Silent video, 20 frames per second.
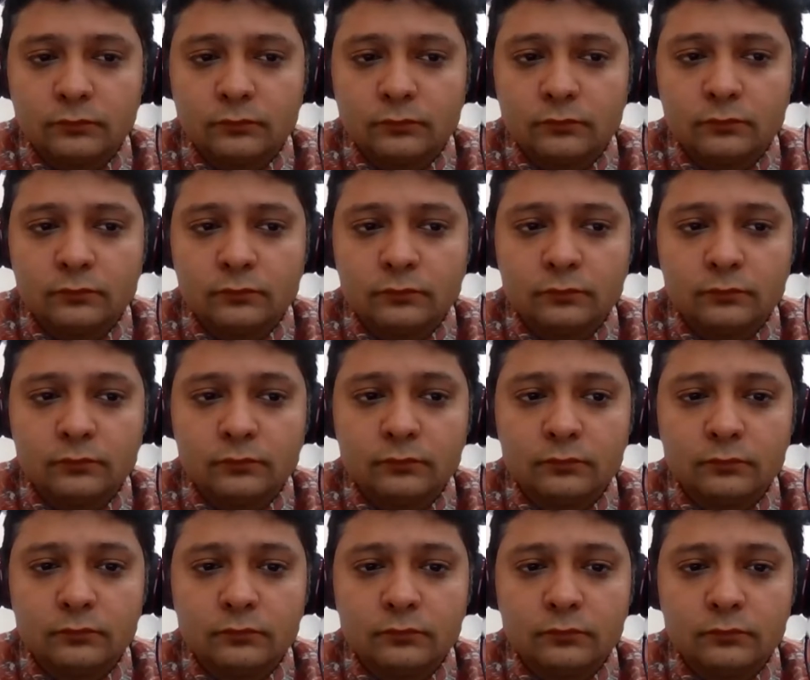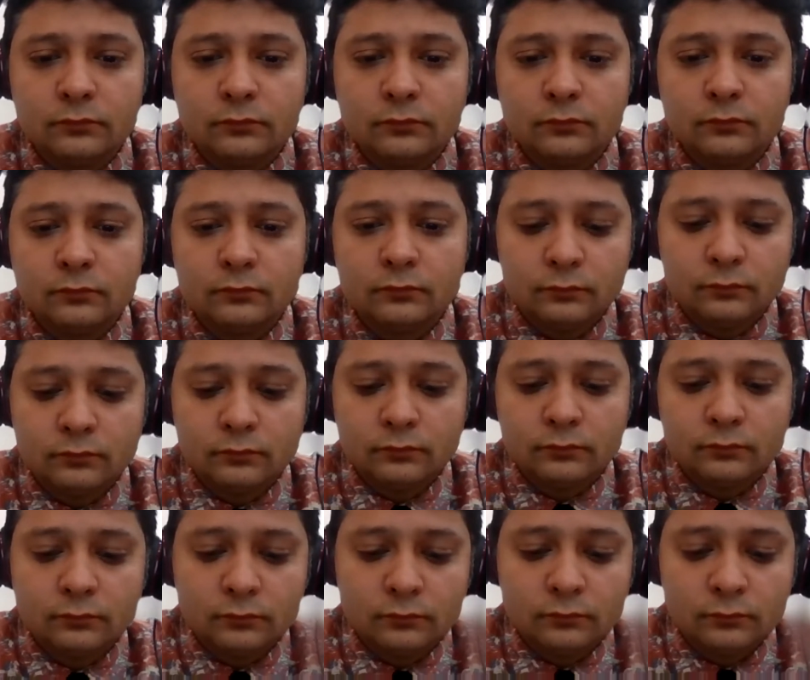
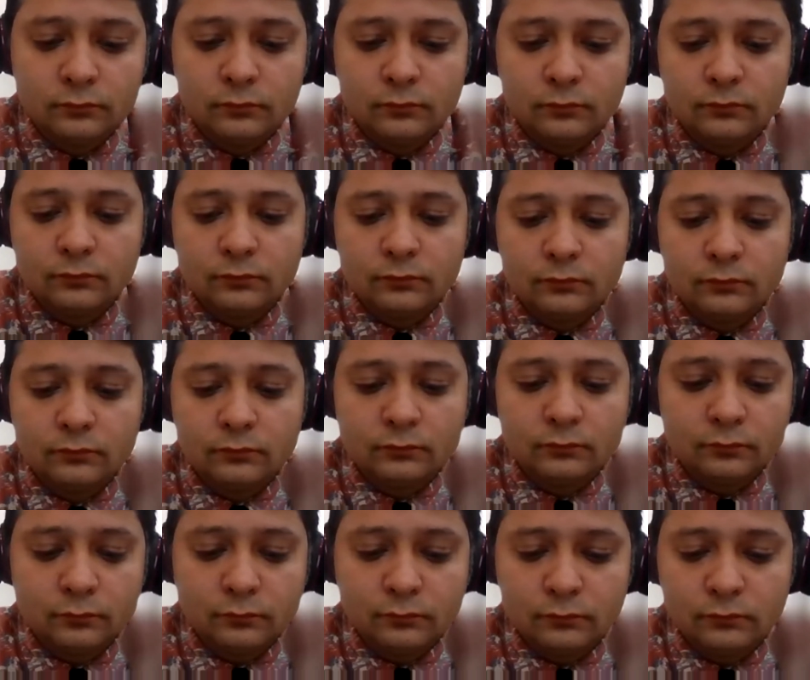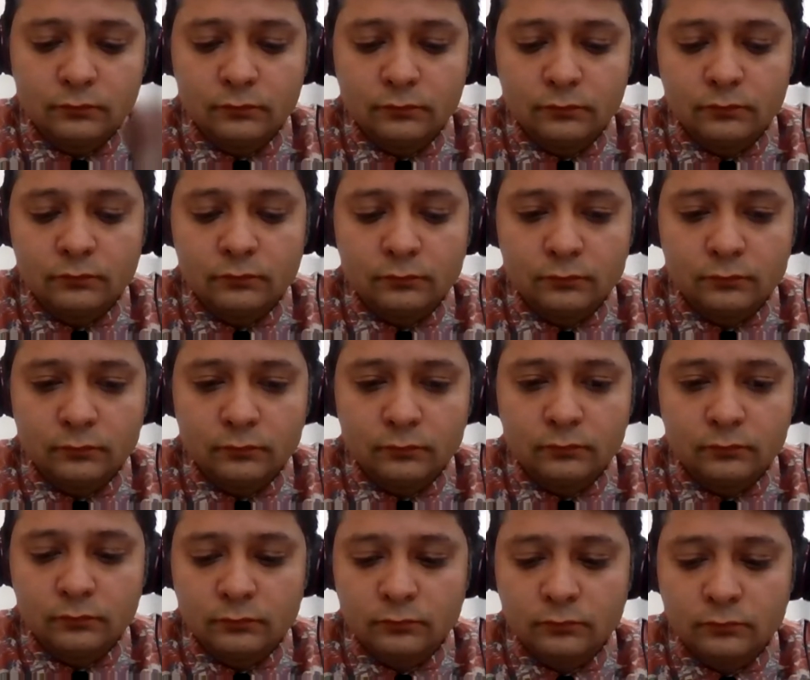
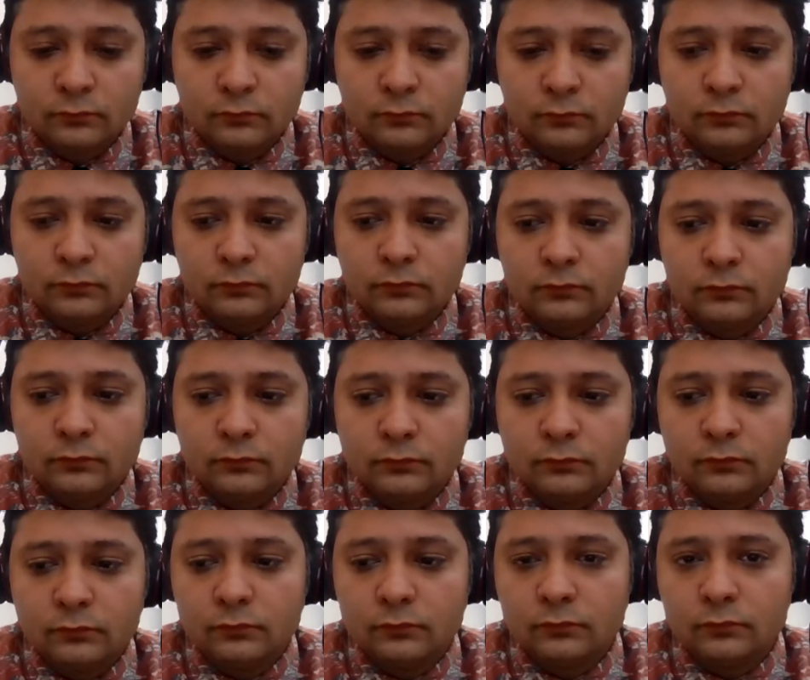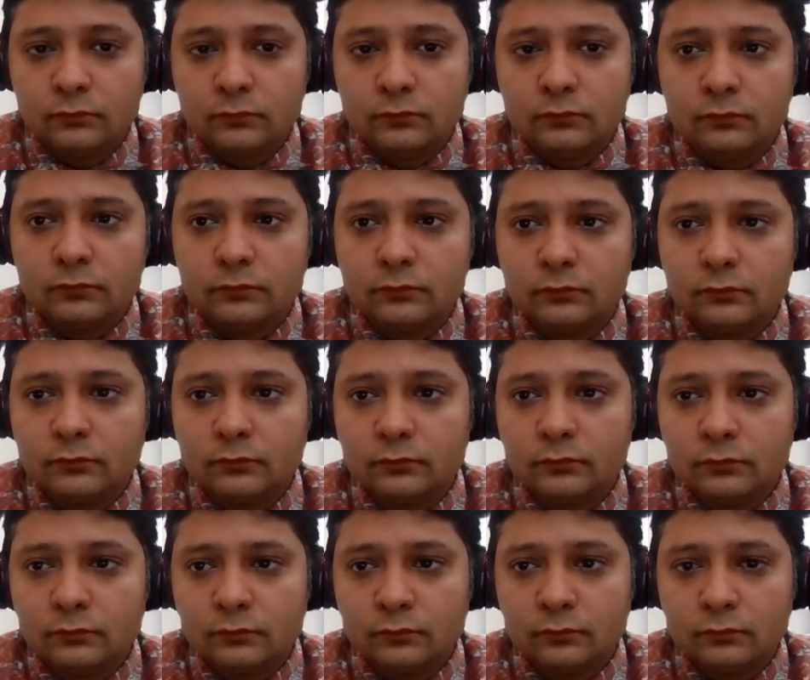
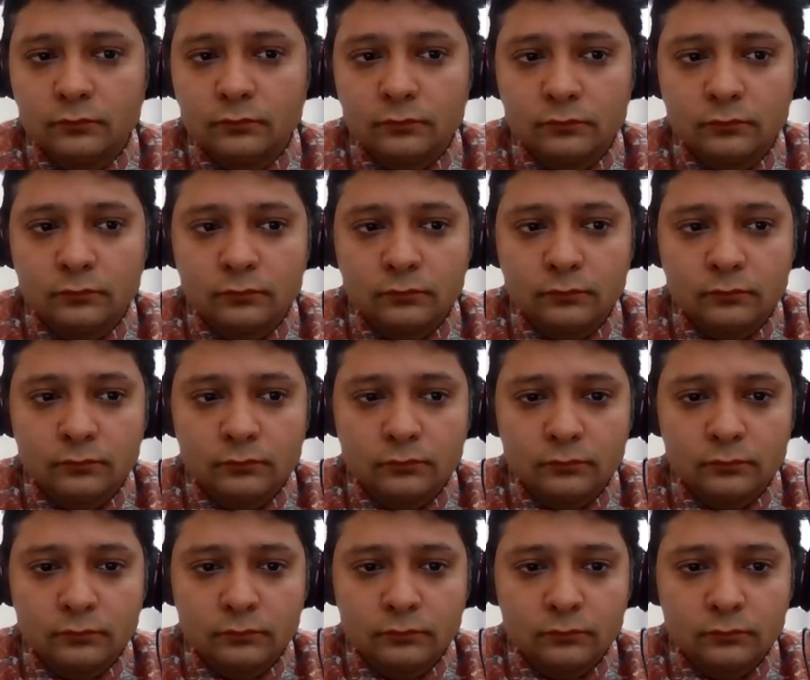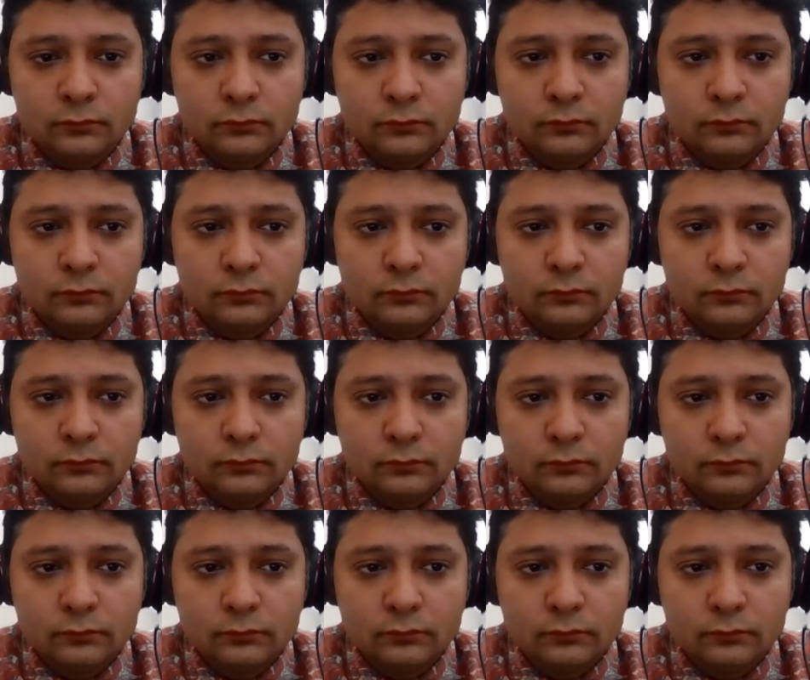(silence)